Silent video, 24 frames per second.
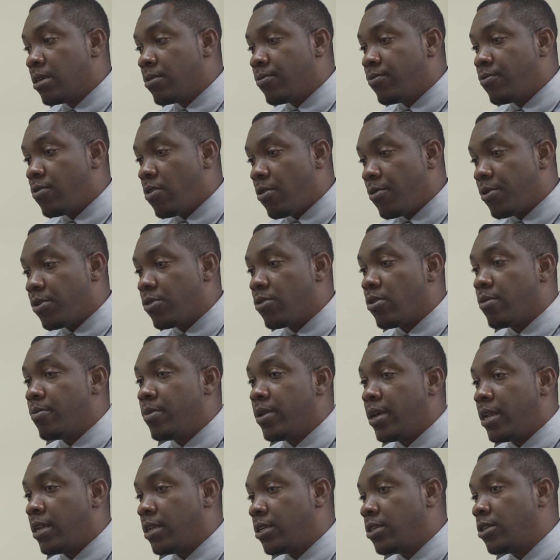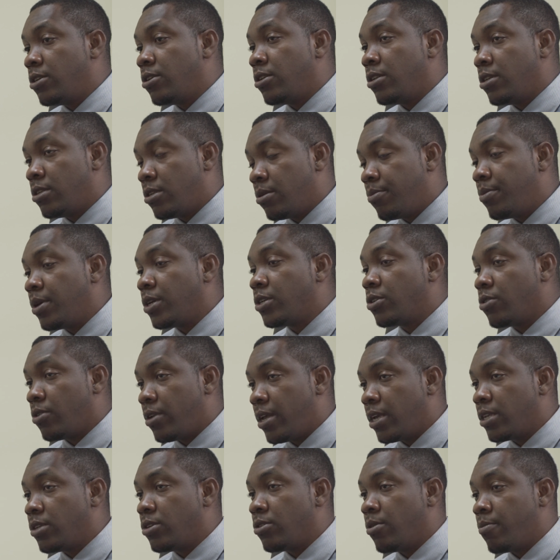for renewable energy, you need to make sure
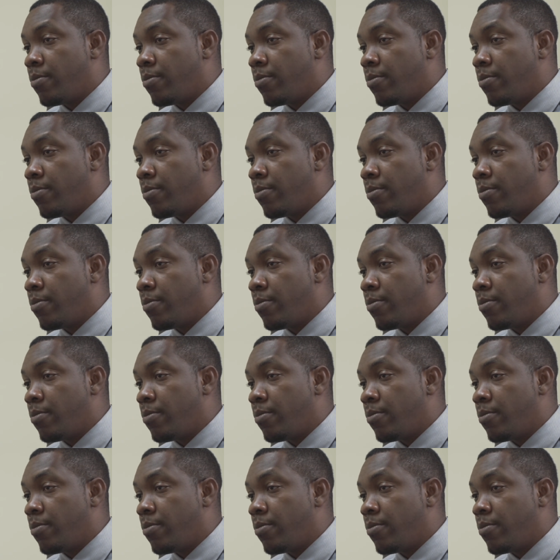that you're